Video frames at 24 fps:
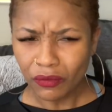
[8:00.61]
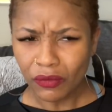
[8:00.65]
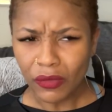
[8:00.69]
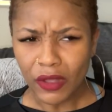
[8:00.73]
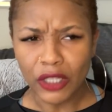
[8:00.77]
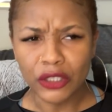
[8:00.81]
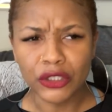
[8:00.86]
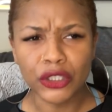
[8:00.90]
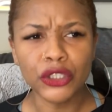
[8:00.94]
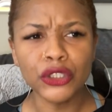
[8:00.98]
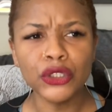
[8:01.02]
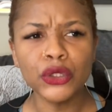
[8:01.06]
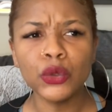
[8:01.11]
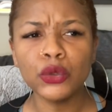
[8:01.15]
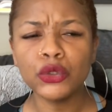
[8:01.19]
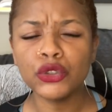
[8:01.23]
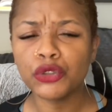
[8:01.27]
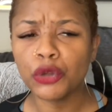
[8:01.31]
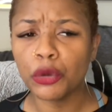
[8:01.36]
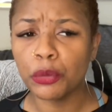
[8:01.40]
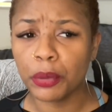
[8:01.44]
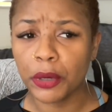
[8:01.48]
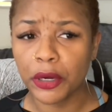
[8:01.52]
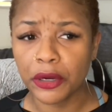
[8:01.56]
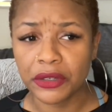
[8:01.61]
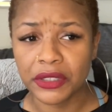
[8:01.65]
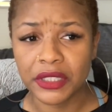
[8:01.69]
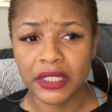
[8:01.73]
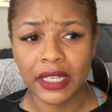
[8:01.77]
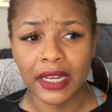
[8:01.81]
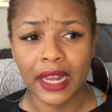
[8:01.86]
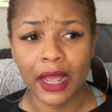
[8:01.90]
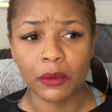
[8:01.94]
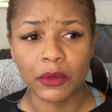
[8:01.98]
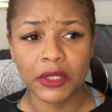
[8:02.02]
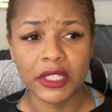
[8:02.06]
the NutriBurst that
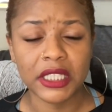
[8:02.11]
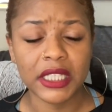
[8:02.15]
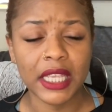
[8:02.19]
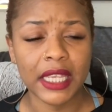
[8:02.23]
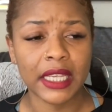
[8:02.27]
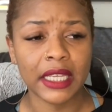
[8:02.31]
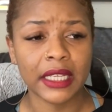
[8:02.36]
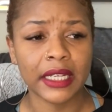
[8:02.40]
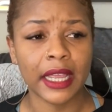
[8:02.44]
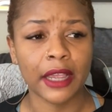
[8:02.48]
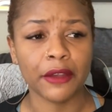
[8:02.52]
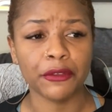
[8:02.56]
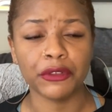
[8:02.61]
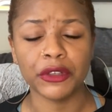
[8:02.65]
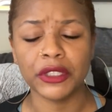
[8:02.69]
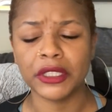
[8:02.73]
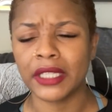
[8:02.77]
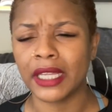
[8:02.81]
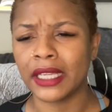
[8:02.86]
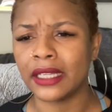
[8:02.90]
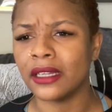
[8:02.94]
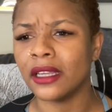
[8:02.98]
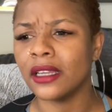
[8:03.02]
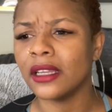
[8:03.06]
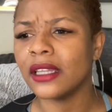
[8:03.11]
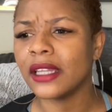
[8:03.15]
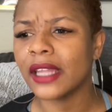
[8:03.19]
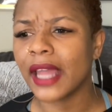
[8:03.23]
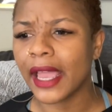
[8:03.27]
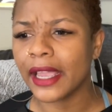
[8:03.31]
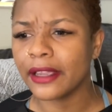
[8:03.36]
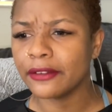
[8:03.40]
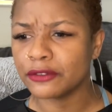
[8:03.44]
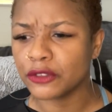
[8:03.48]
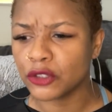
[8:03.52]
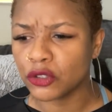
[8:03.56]
I was taking every day. The
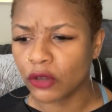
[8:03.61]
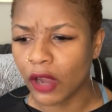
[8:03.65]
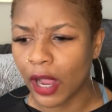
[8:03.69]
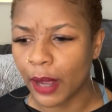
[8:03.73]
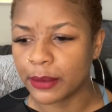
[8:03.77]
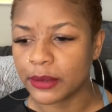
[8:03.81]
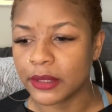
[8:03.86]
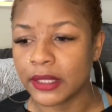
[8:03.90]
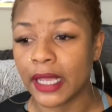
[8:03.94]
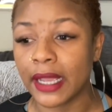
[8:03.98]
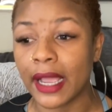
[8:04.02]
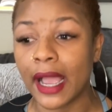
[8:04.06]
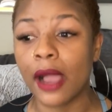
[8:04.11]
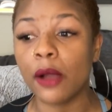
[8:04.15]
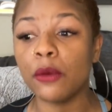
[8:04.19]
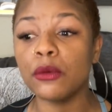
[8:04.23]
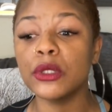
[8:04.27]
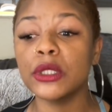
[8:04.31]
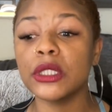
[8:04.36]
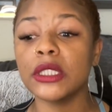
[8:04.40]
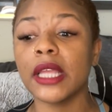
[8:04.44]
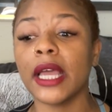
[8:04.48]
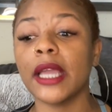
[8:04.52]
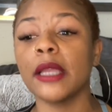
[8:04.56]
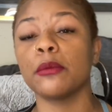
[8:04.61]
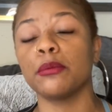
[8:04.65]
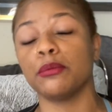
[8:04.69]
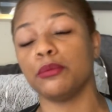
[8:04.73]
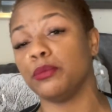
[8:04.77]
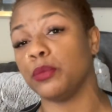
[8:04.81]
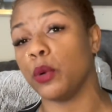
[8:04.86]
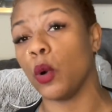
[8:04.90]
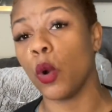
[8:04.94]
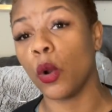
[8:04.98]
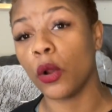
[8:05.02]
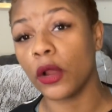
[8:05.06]
Life Drops. Like I was like
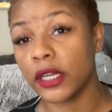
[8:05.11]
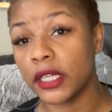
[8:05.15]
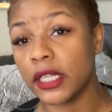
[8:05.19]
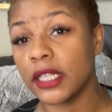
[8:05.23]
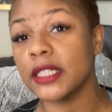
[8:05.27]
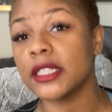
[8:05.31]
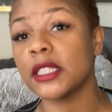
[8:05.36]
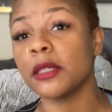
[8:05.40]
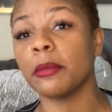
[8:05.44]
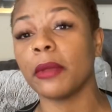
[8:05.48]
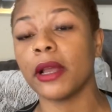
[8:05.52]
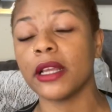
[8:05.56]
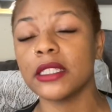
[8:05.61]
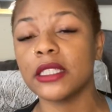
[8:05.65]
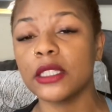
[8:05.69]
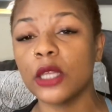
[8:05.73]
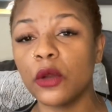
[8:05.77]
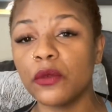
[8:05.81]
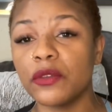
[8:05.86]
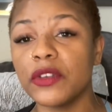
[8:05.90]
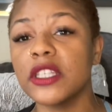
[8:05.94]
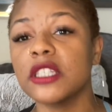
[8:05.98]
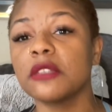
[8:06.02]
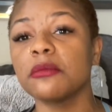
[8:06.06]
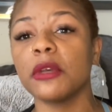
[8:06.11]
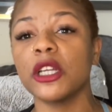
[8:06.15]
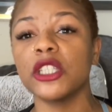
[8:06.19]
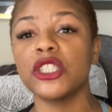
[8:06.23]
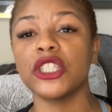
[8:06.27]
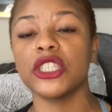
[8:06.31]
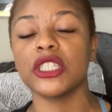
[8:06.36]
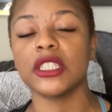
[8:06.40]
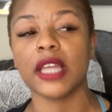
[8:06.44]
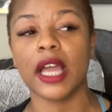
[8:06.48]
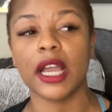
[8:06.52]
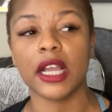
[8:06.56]
pouring into myself as much
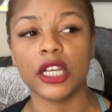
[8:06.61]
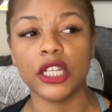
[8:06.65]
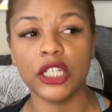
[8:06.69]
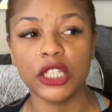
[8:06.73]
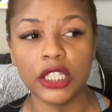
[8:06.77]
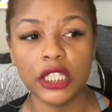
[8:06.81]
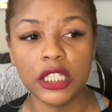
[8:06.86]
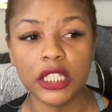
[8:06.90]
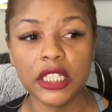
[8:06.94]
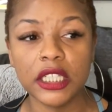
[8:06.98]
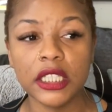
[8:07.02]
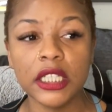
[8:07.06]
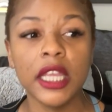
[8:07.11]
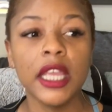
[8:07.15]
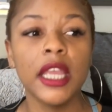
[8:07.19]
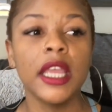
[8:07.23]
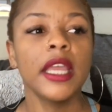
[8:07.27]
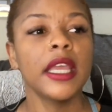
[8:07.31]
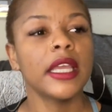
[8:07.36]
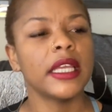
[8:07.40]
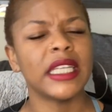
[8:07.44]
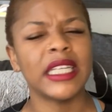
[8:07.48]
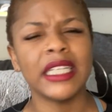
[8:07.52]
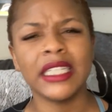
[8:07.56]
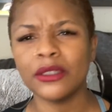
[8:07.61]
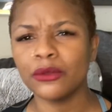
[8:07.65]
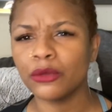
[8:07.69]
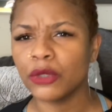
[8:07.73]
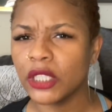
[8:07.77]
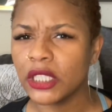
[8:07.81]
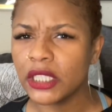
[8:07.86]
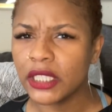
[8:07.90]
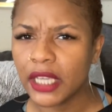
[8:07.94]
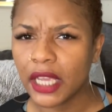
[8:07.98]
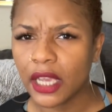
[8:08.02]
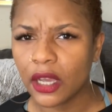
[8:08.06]
as I could. Eating
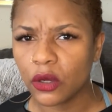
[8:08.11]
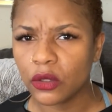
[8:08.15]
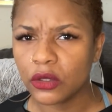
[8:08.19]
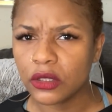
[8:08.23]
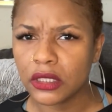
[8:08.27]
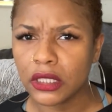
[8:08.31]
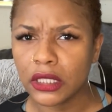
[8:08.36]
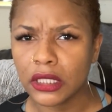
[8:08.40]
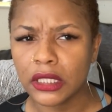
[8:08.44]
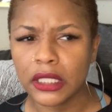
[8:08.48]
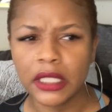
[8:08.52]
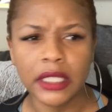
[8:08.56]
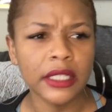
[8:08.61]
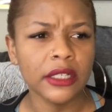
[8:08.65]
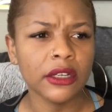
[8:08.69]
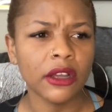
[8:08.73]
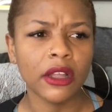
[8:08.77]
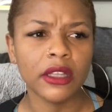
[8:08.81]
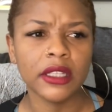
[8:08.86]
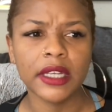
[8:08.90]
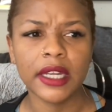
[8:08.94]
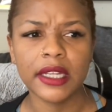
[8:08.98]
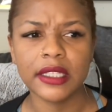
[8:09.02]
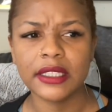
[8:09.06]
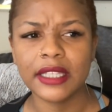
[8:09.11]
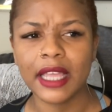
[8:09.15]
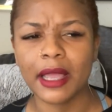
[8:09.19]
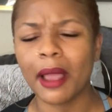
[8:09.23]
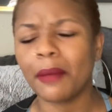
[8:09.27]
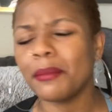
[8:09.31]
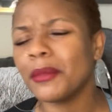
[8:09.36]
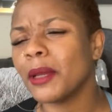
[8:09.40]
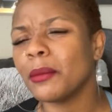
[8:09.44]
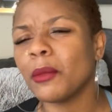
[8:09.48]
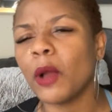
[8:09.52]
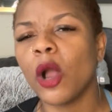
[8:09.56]
really healthy and all of that type. I
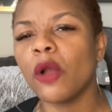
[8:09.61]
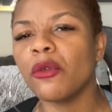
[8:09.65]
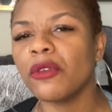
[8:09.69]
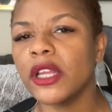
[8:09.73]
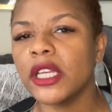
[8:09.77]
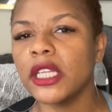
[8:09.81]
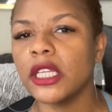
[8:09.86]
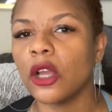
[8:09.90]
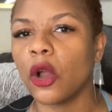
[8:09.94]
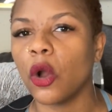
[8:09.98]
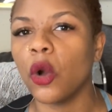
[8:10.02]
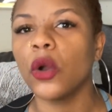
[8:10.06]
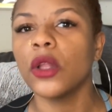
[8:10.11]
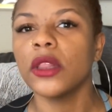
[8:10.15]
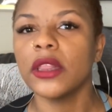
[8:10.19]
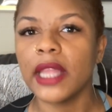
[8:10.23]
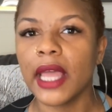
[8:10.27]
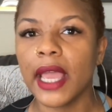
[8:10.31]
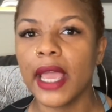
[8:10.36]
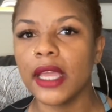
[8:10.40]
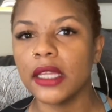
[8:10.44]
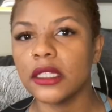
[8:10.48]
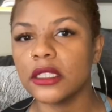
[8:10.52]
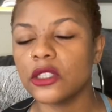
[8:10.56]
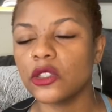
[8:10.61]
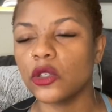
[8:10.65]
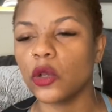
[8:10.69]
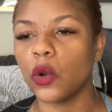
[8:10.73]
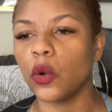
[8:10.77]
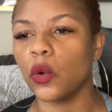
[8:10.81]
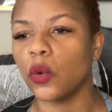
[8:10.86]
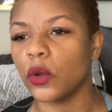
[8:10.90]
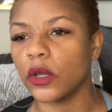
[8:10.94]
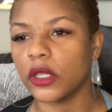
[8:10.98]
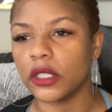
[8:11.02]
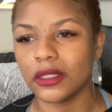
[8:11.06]
mean, I'm already on that.
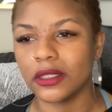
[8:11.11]
So,